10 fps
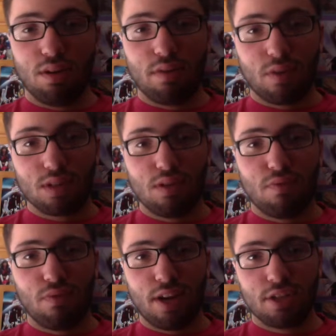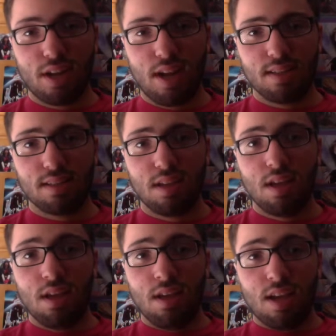Universe franchise,
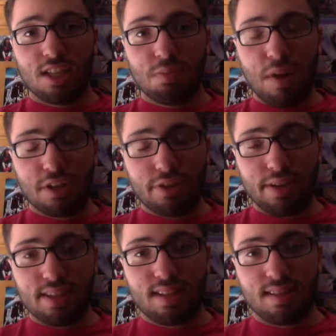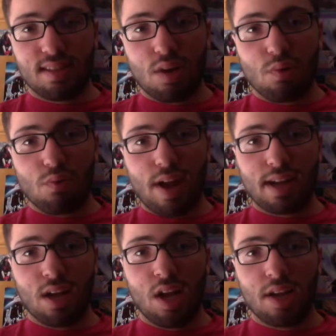especially since they
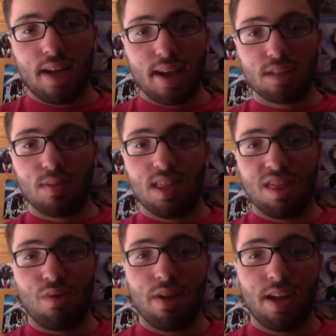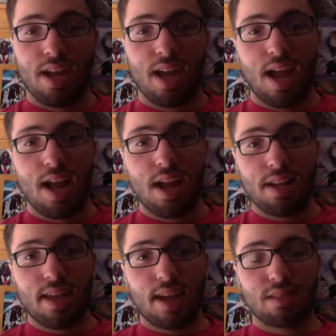retconned X-Men 3
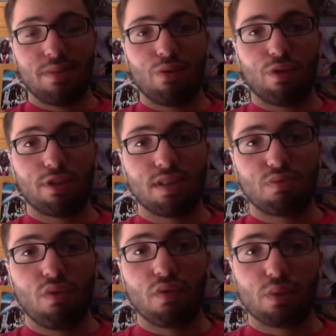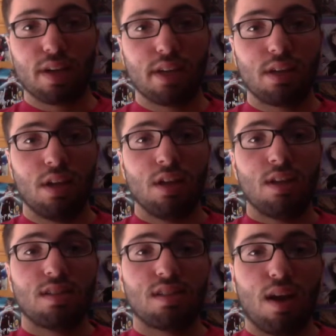and X-Men Origins Wolverine.
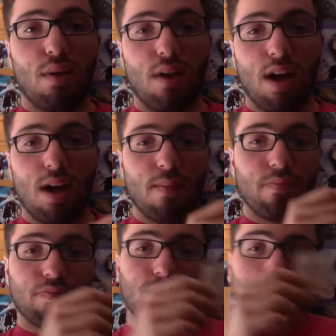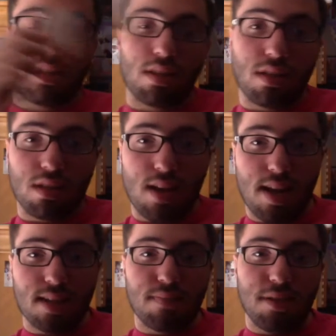So, and
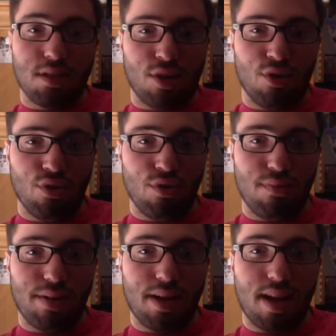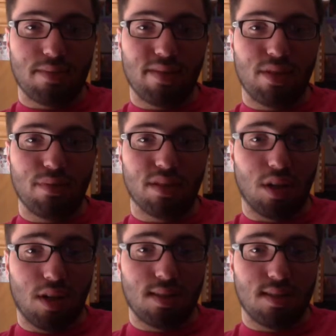X-Men 2, but X-Men 2 was
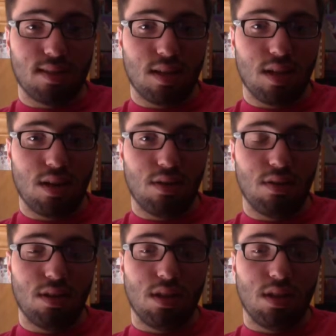good, so